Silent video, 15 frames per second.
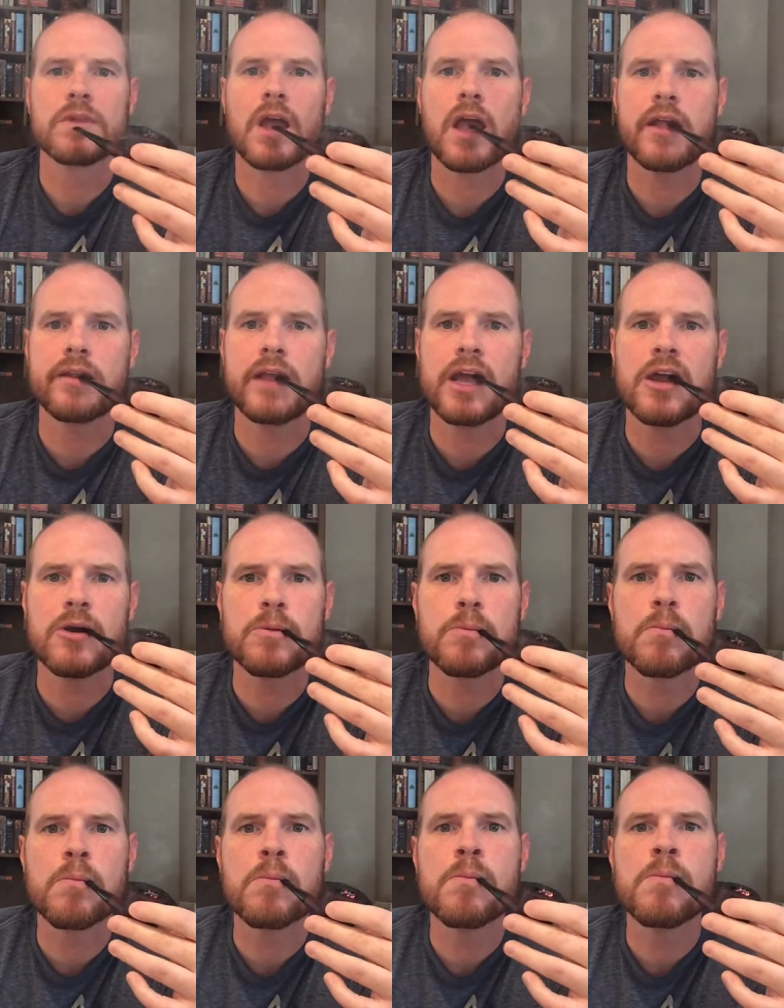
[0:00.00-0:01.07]
And then
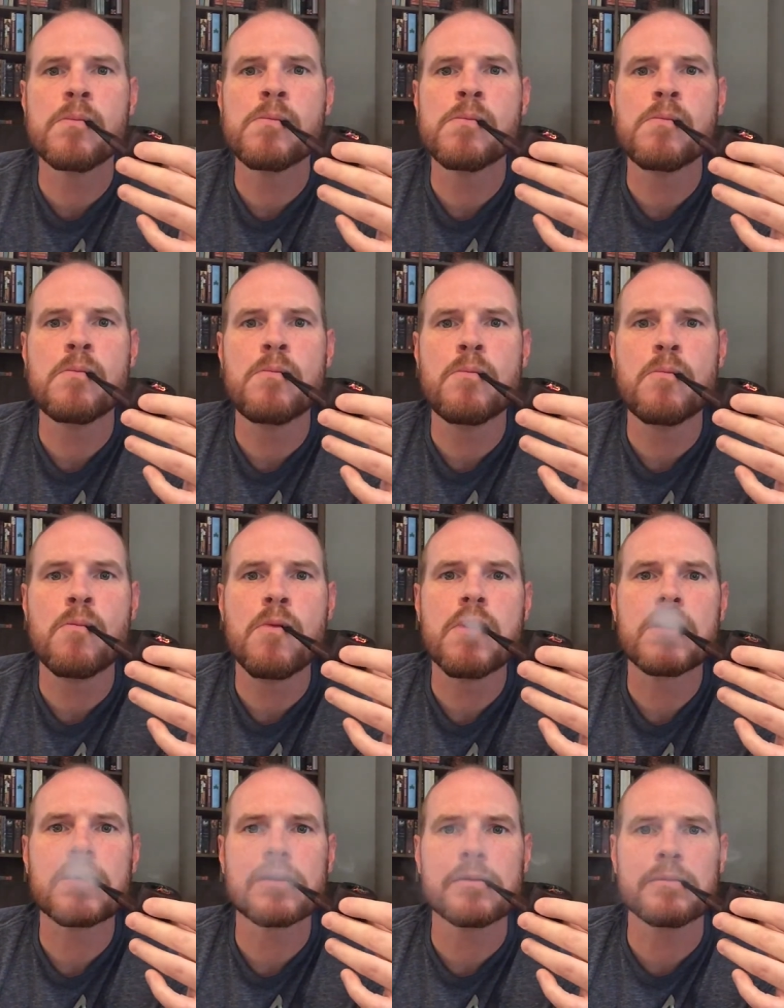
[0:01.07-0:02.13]

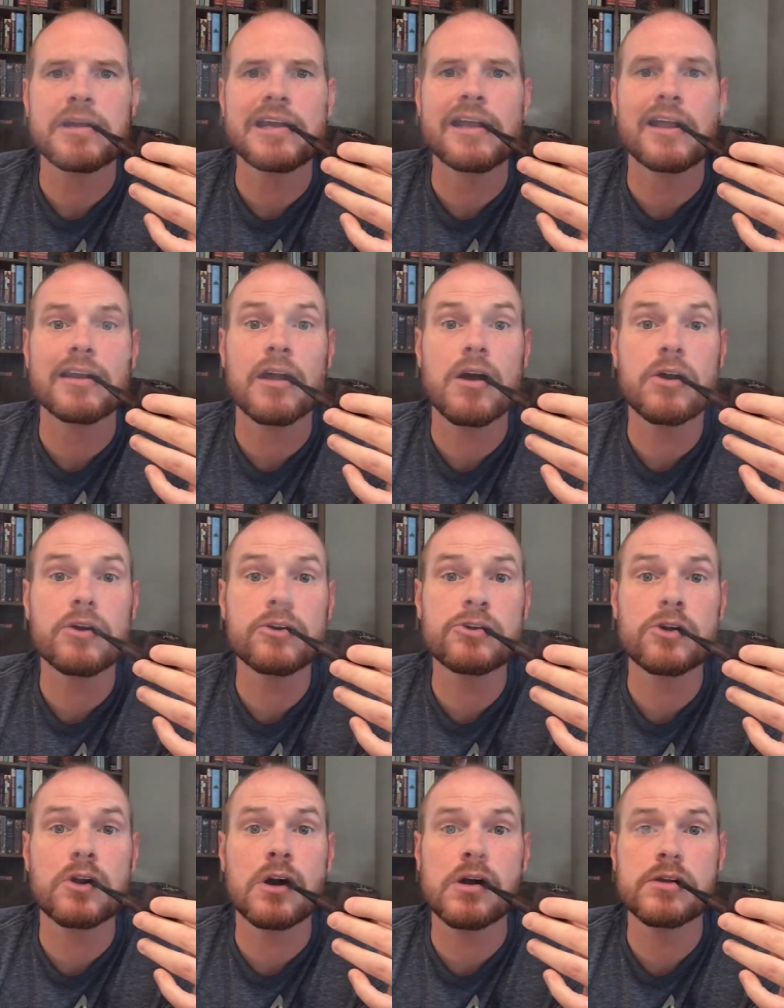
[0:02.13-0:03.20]
I'm taking longer
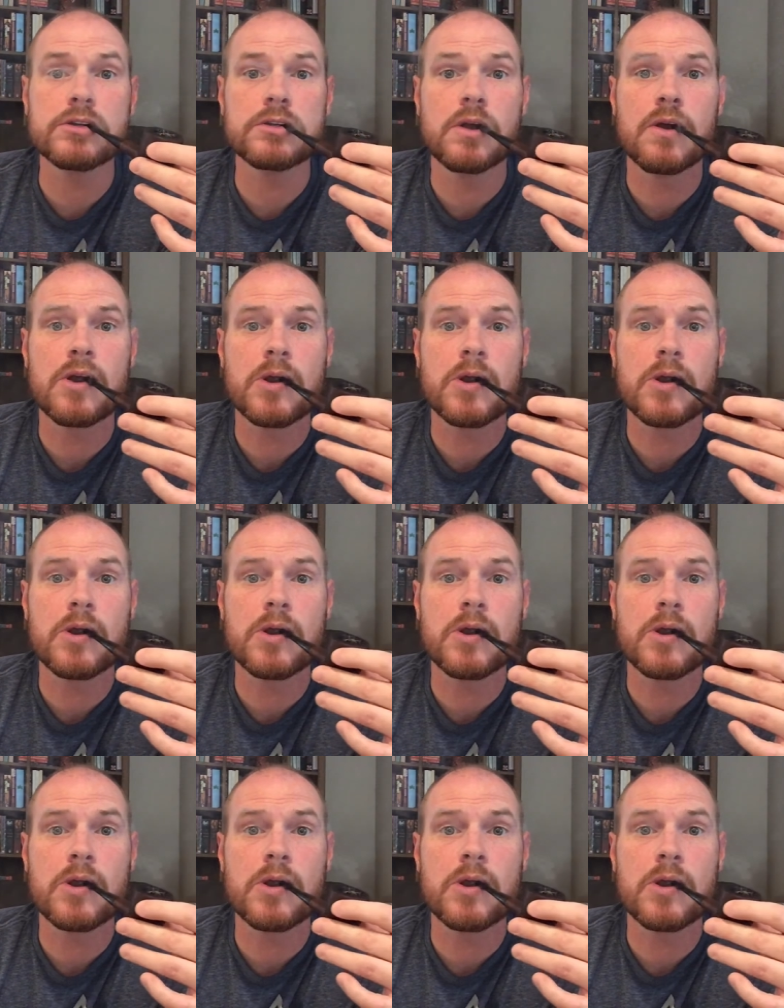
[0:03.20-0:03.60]
draws